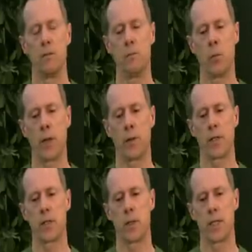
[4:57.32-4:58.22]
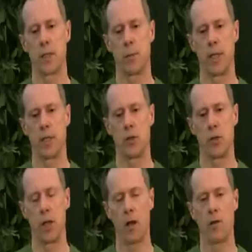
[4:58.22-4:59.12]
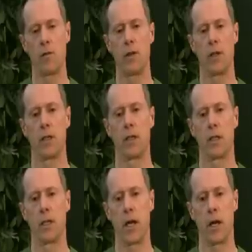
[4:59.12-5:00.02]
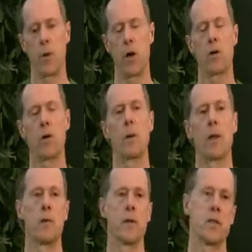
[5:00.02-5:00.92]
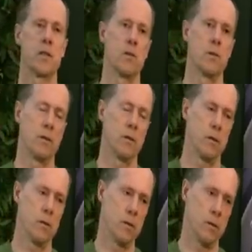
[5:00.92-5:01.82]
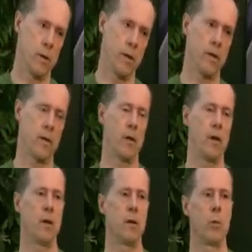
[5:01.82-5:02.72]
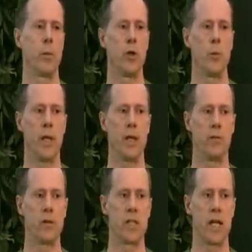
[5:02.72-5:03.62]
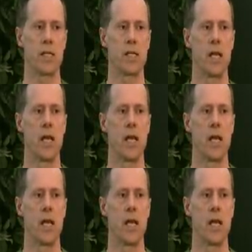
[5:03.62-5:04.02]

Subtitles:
whether it's with somebody that you love and care about, or whether it's with a woman that you're paying for sex,